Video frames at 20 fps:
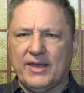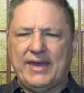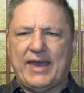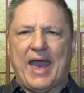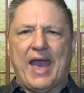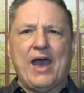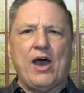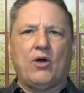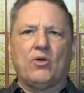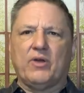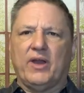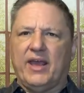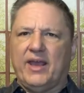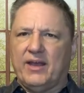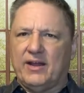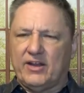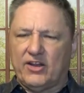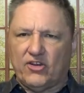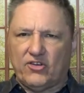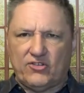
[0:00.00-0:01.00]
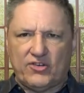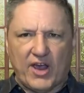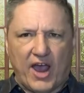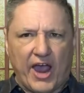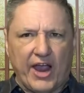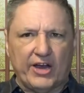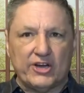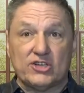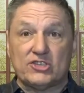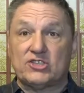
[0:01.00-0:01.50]
county, an
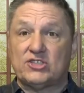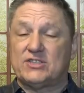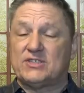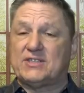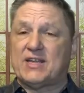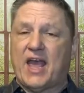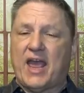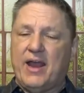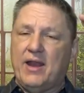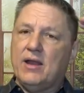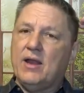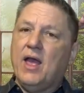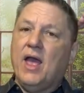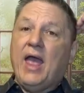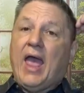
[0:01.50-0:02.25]
entire state.